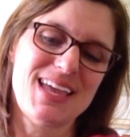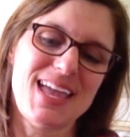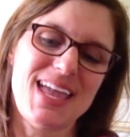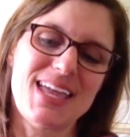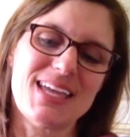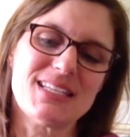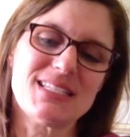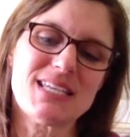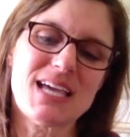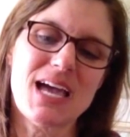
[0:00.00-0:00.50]

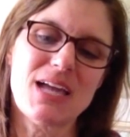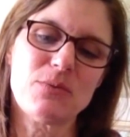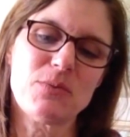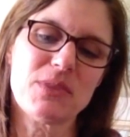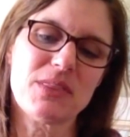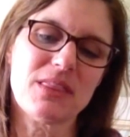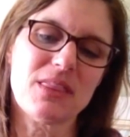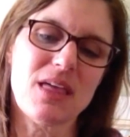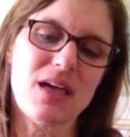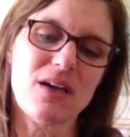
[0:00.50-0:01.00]
Hand dyed
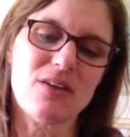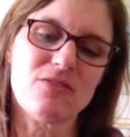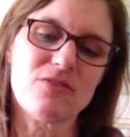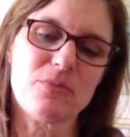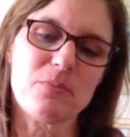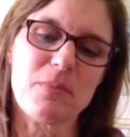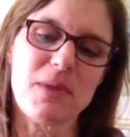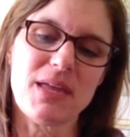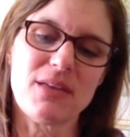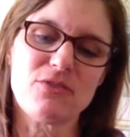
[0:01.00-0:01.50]
with love,
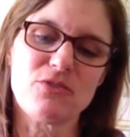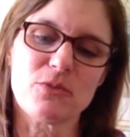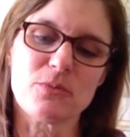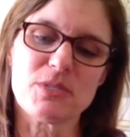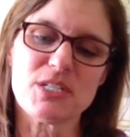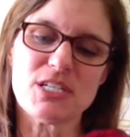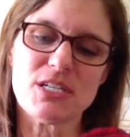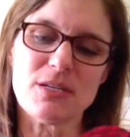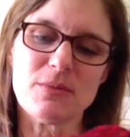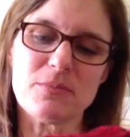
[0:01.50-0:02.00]
made from
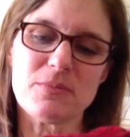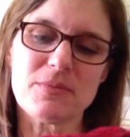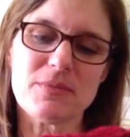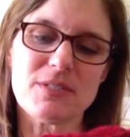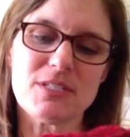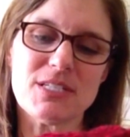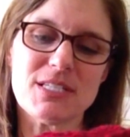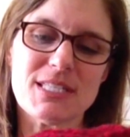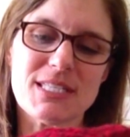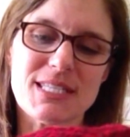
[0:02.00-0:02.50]
sheep
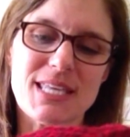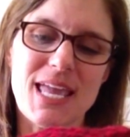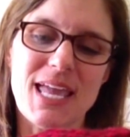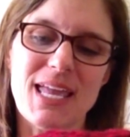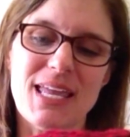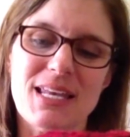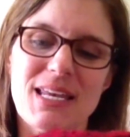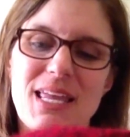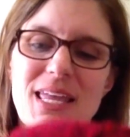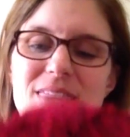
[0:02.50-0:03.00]
to
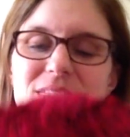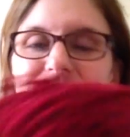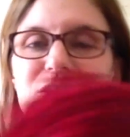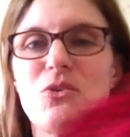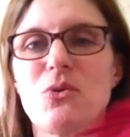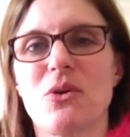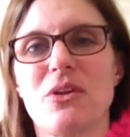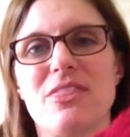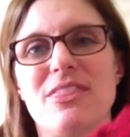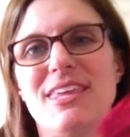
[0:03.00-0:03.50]
skein in the
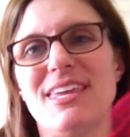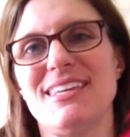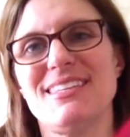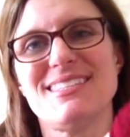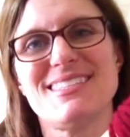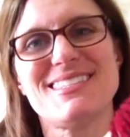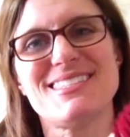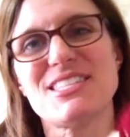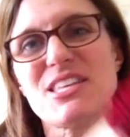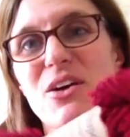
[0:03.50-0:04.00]

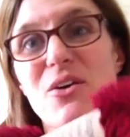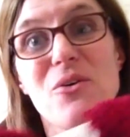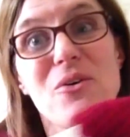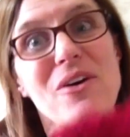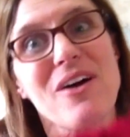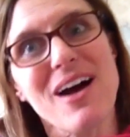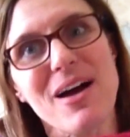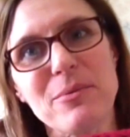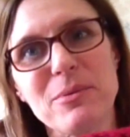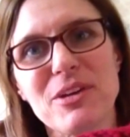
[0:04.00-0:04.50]
Northeast. So,
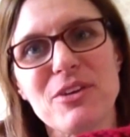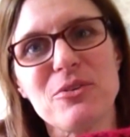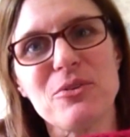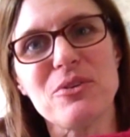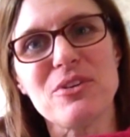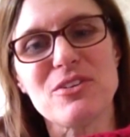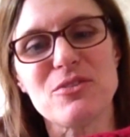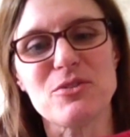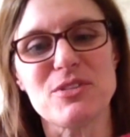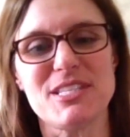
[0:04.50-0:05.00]
who
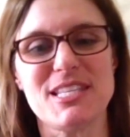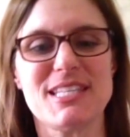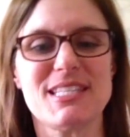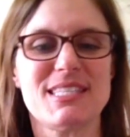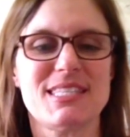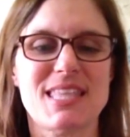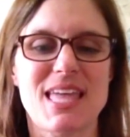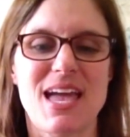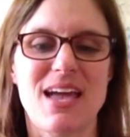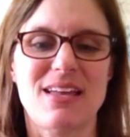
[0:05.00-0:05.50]
can
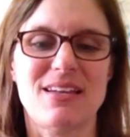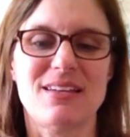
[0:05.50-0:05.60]
resist that?